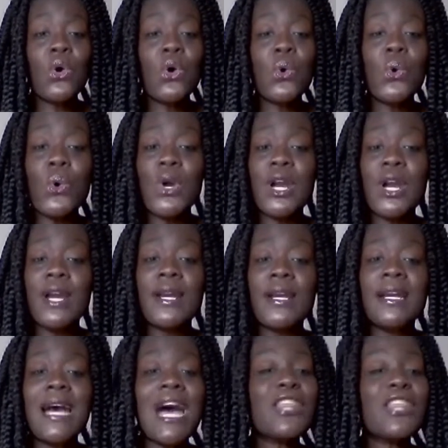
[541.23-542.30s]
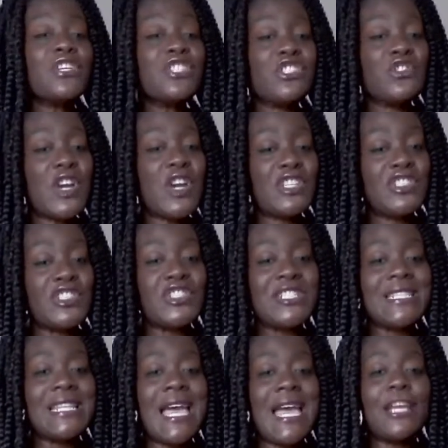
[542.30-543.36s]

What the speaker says: or other structures like